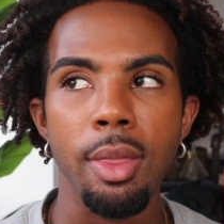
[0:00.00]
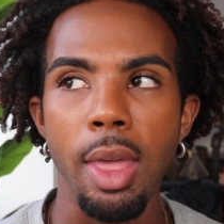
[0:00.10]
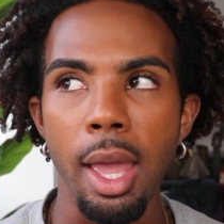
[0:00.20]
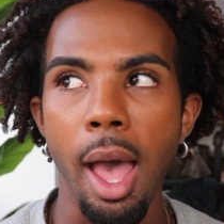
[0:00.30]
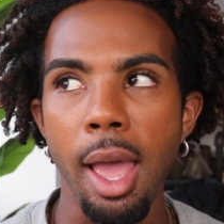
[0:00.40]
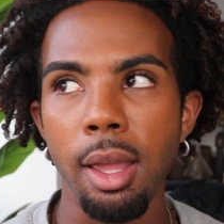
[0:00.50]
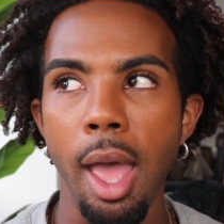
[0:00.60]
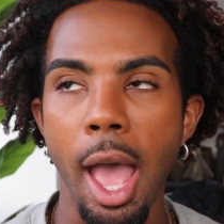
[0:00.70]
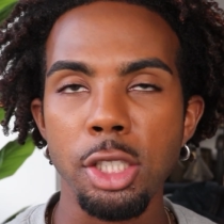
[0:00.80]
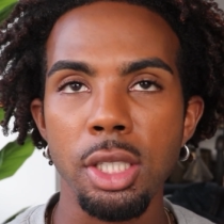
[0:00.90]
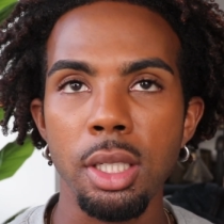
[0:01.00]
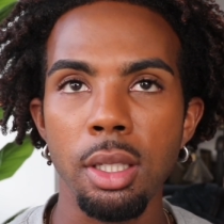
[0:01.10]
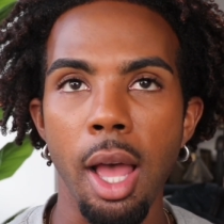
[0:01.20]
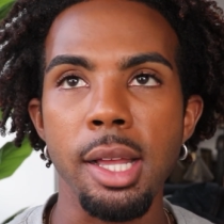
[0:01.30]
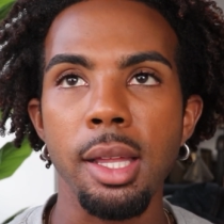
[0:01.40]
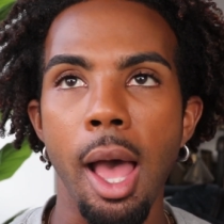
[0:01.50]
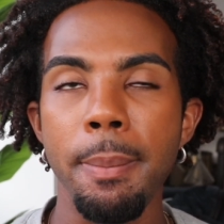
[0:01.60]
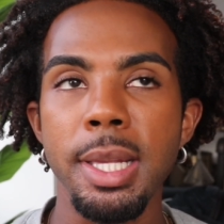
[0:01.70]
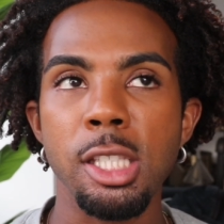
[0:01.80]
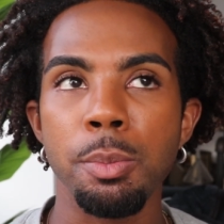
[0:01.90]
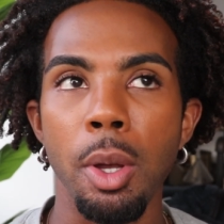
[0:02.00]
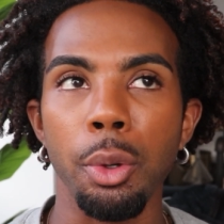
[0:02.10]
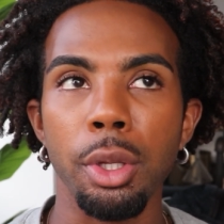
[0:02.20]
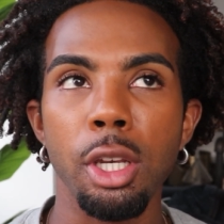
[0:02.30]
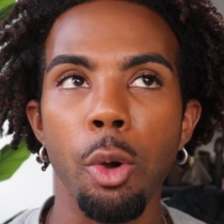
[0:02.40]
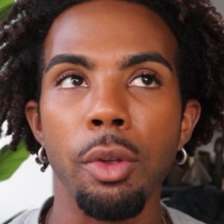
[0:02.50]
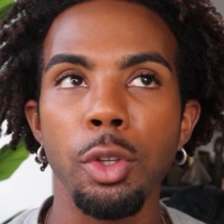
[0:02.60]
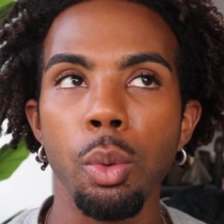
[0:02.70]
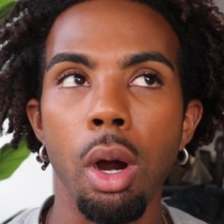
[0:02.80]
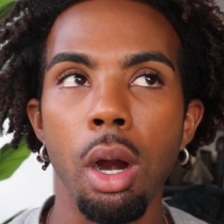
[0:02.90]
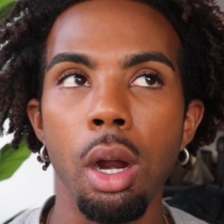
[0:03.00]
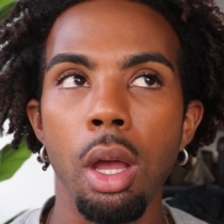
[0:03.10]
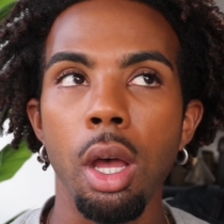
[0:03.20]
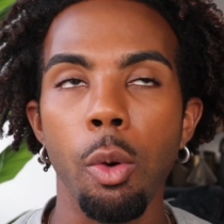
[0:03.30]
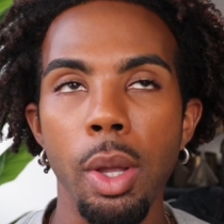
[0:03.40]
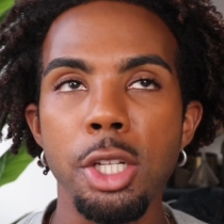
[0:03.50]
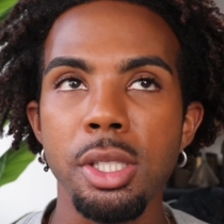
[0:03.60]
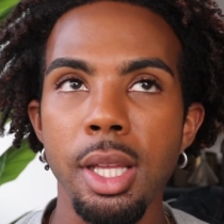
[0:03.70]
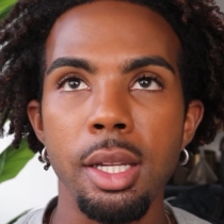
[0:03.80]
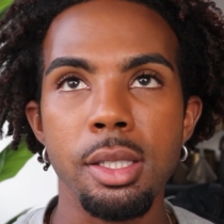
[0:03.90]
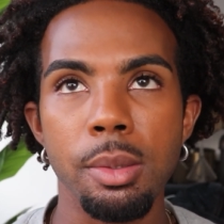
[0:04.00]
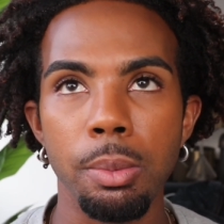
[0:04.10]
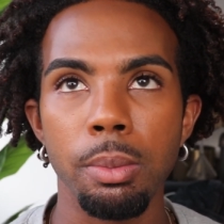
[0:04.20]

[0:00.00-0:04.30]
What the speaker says: I misspoke. You know, if you are a waitress, that is